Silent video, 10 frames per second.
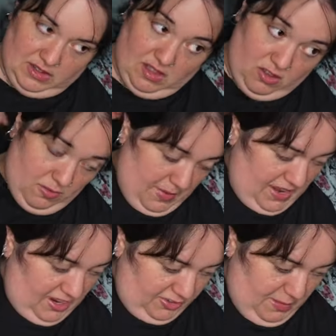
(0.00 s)
Oh my
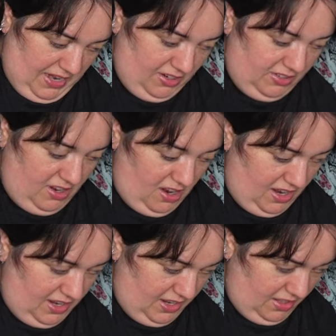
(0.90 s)
gosh, my hair's
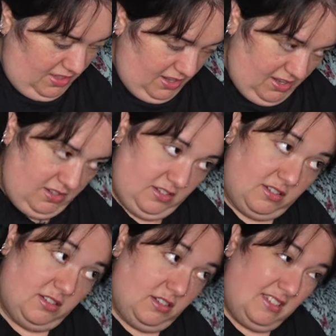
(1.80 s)
caught in the
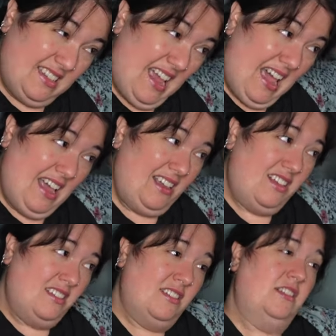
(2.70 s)
tag.
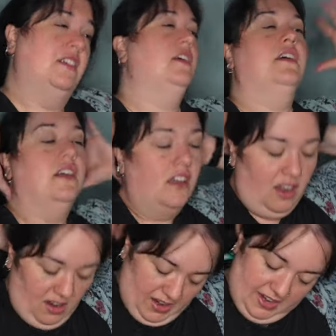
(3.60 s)

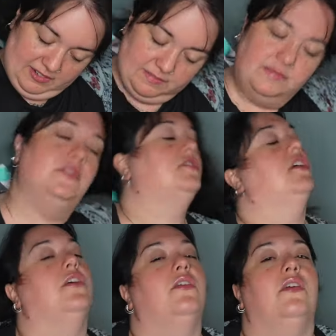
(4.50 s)
All right,
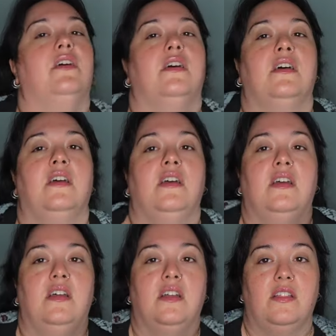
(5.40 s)
so
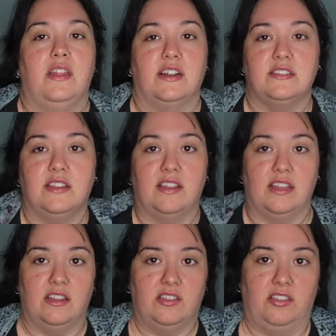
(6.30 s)
there's
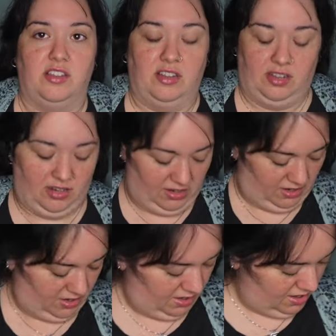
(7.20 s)
this.
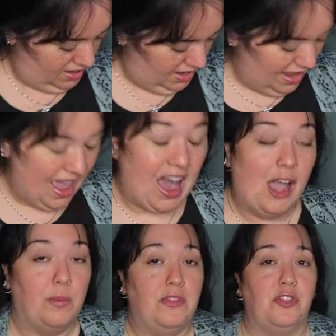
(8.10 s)

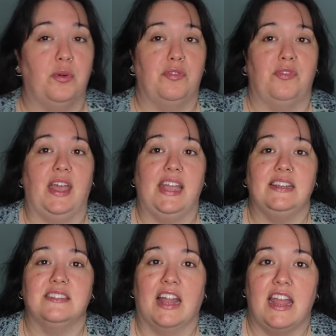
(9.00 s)
I went through a
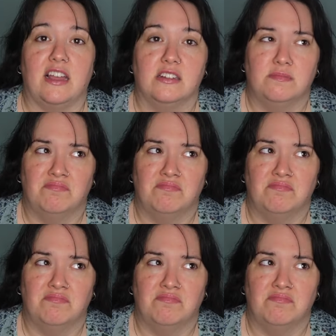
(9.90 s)
phase like